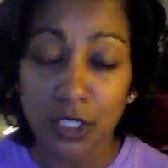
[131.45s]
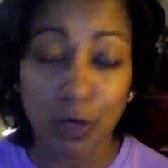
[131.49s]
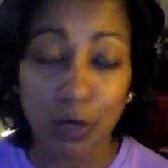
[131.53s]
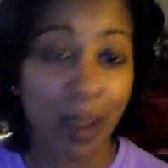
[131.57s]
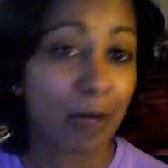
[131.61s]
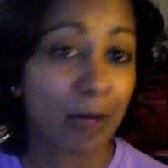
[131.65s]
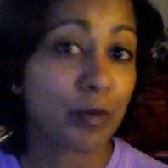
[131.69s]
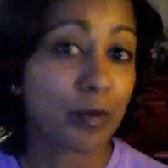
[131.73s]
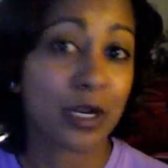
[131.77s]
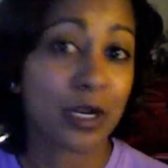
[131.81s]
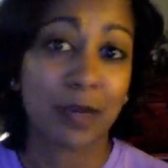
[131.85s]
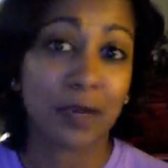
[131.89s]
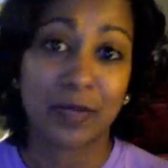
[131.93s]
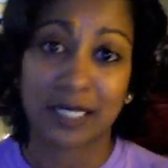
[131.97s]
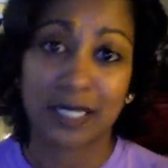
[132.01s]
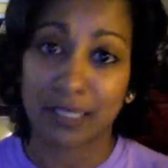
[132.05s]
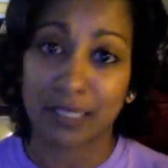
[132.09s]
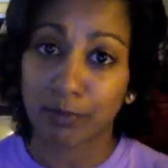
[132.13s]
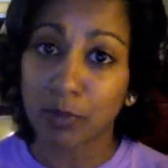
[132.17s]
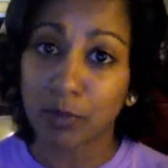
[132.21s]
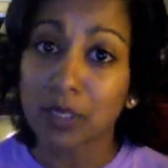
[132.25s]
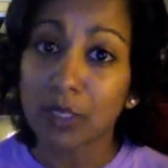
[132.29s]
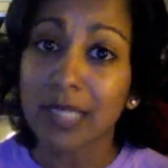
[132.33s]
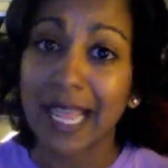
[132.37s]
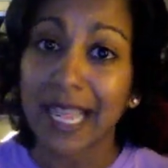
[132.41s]
You might put up a
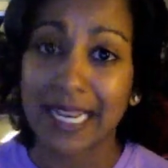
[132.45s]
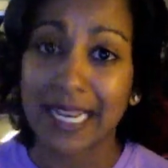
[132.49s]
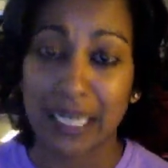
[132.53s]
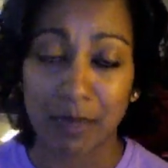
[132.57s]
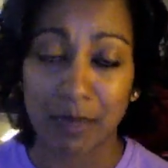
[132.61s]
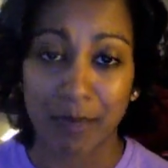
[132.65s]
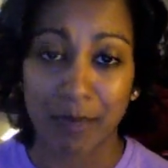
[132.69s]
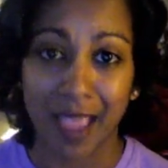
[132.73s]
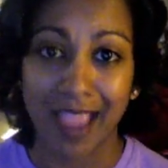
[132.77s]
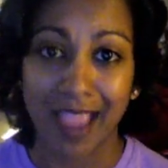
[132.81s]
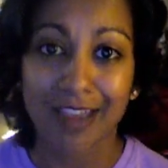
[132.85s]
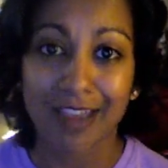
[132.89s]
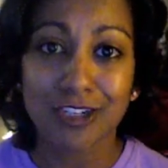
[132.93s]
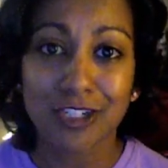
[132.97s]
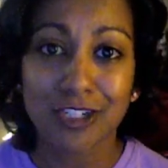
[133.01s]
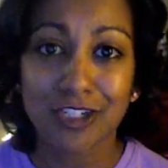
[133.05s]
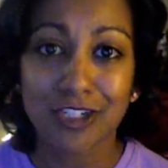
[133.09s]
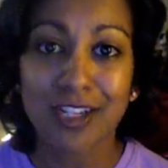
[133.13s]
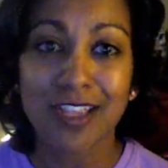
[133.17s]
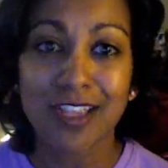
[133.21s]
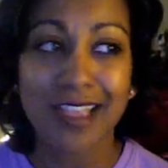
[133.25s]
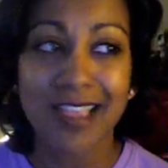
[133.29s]
simple landing page